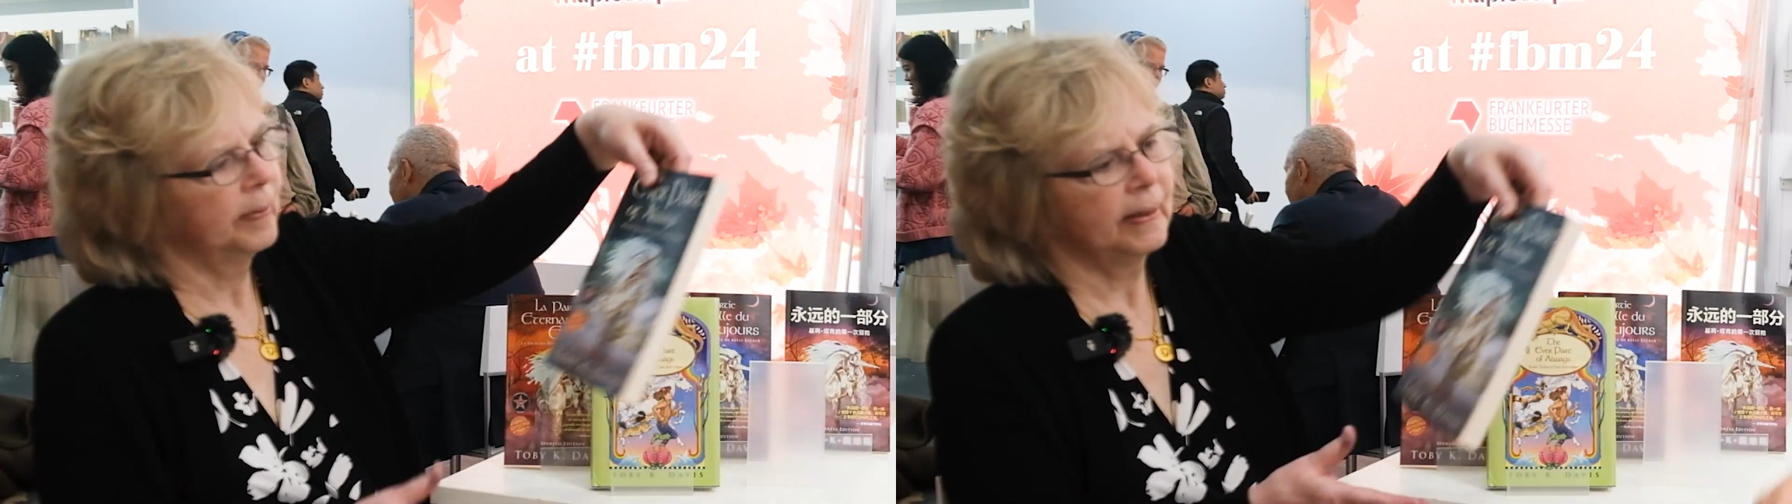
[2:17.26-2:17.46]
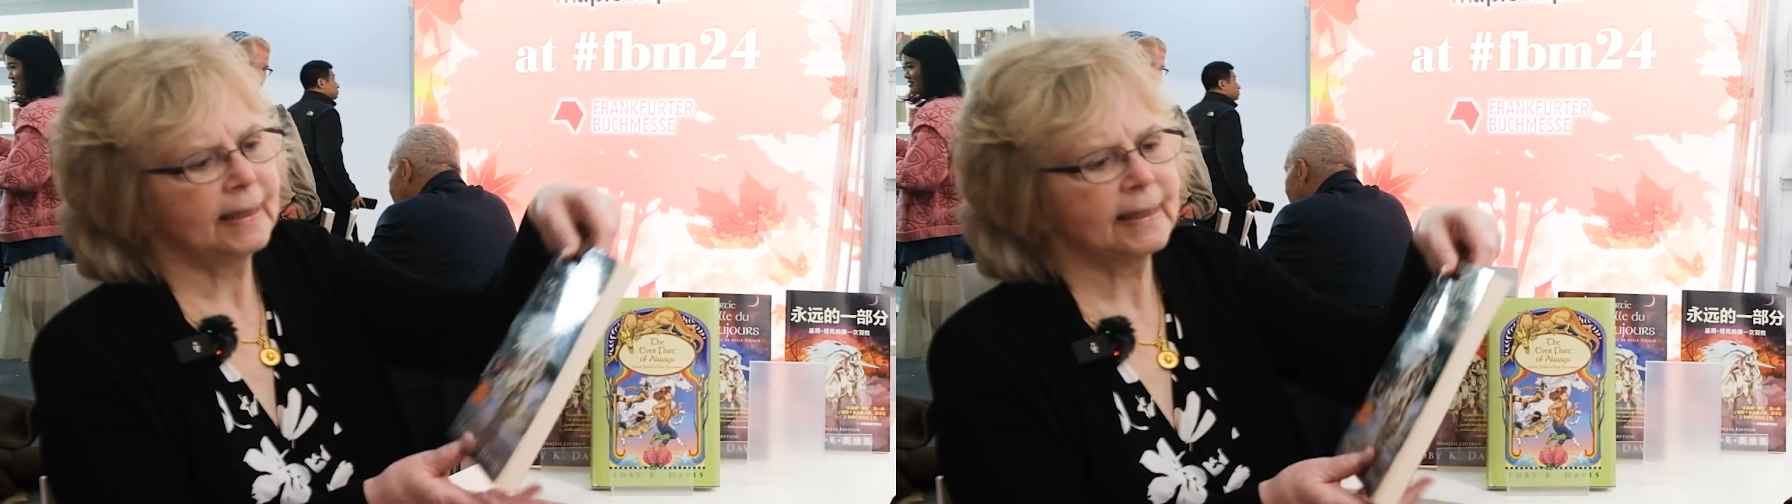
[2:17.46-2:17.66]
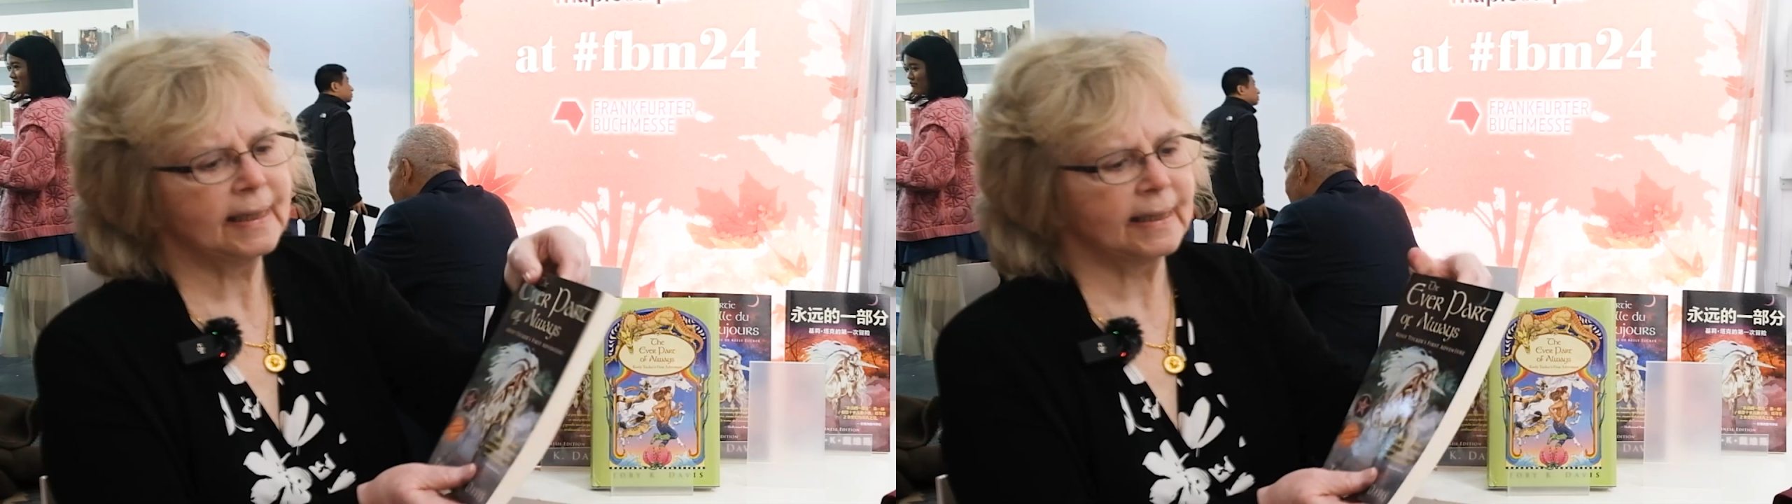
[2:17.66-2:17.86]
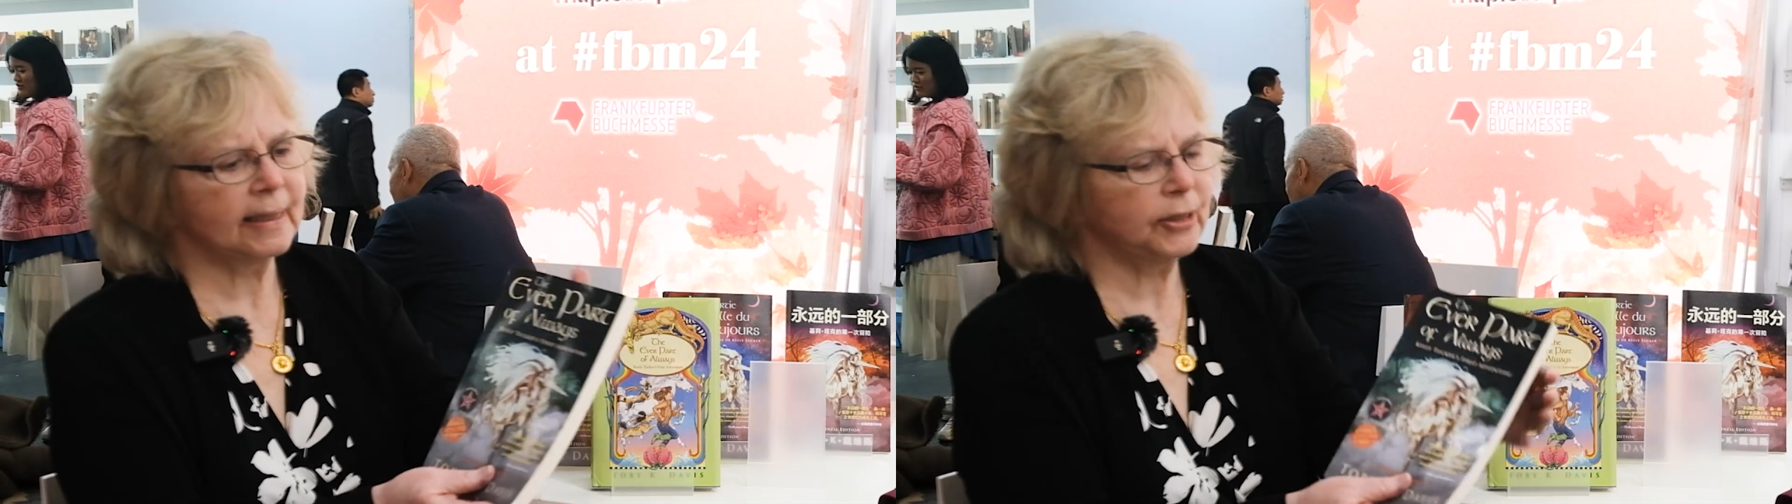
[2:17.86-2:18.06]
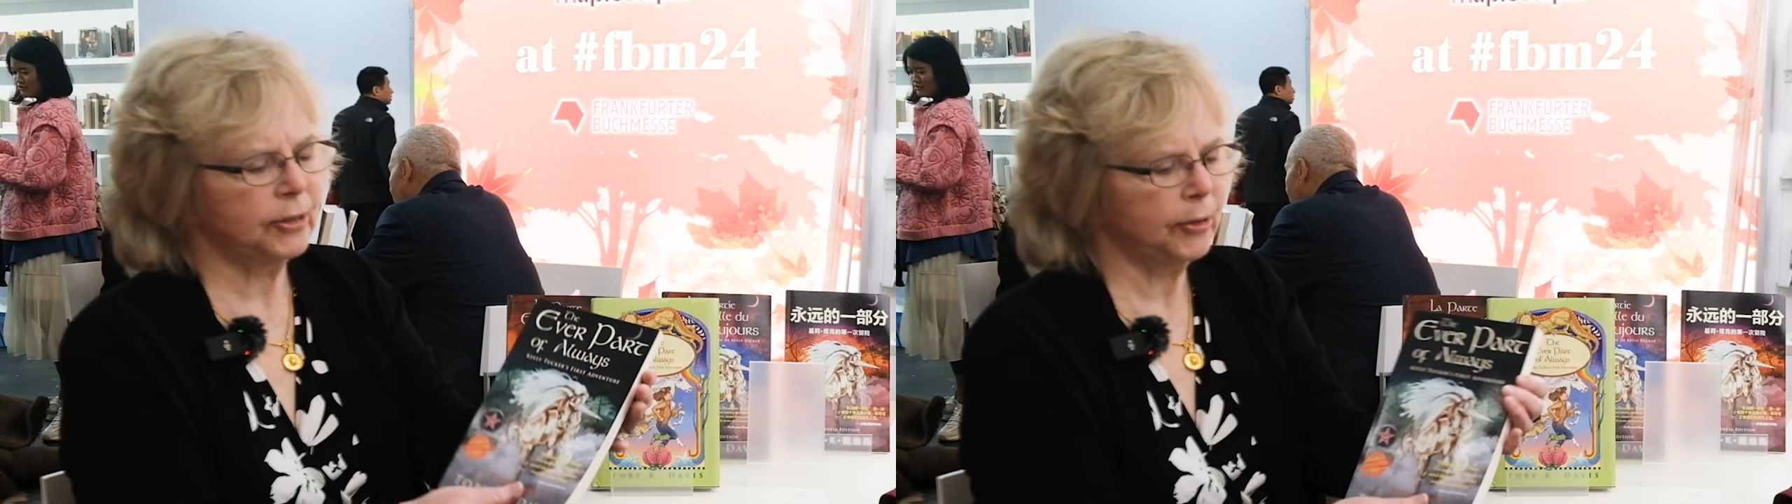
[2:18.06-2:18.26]
This is
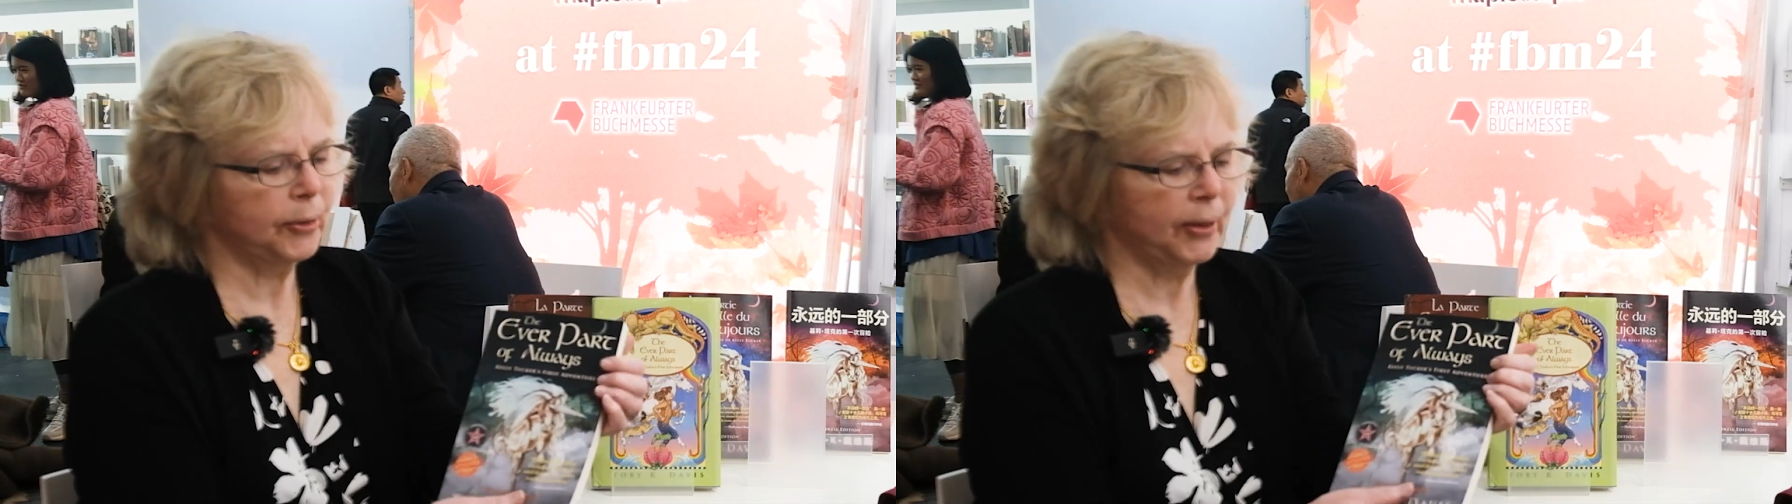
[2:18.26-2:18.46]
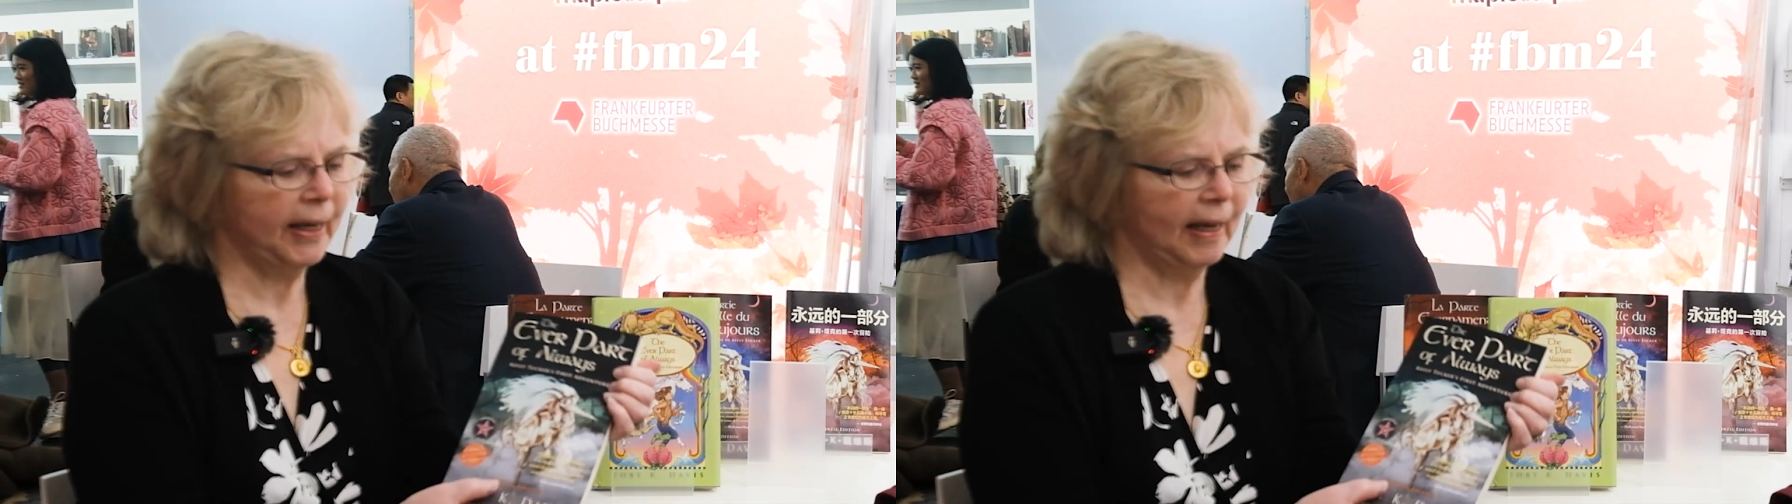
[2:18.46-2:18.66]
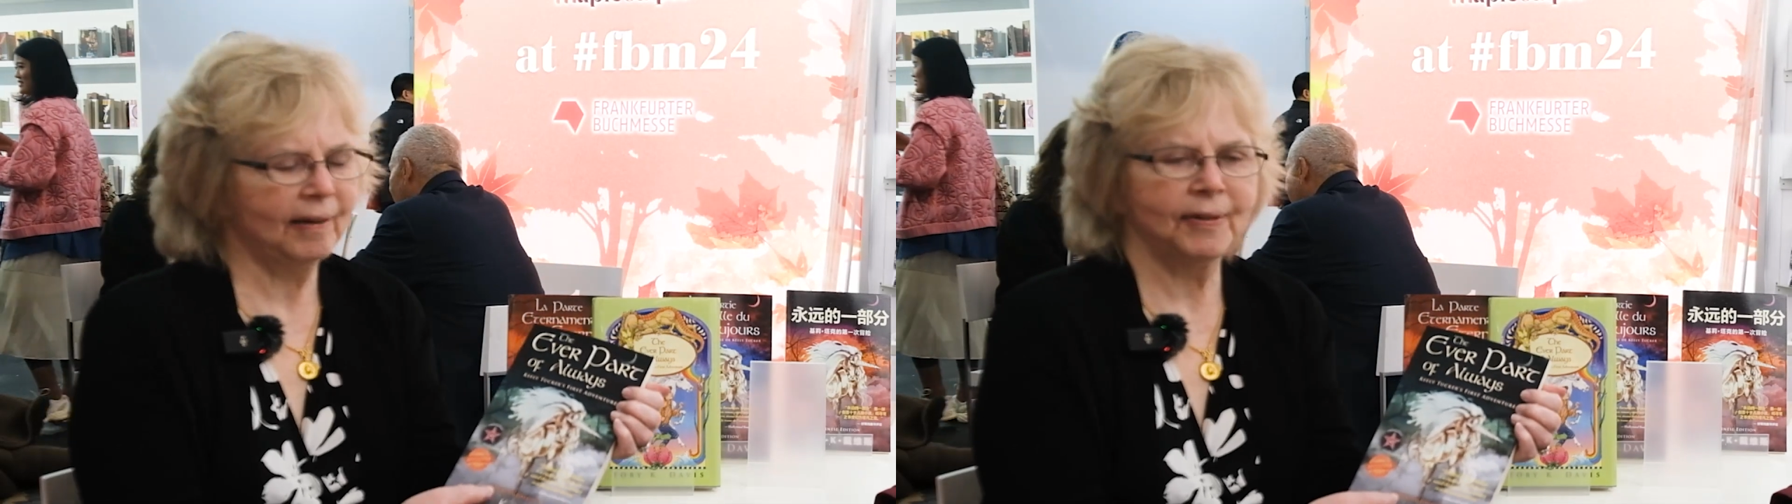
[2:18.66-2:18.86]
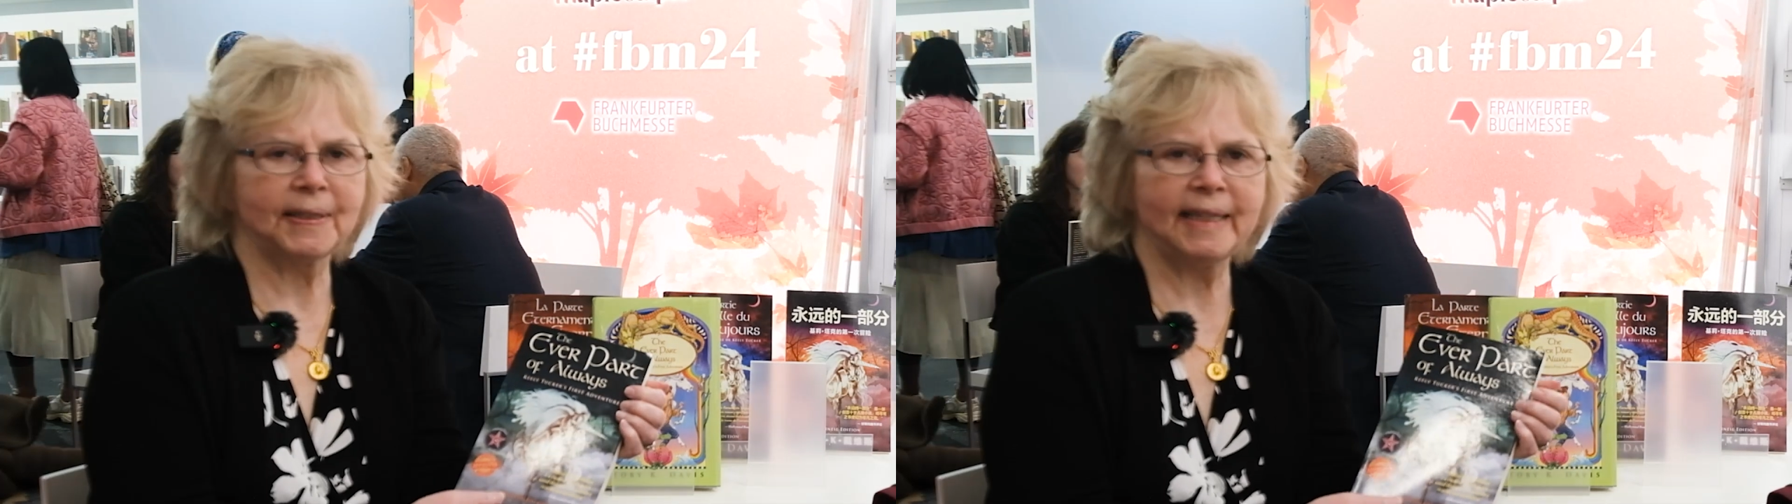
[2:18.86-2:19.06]
the story of a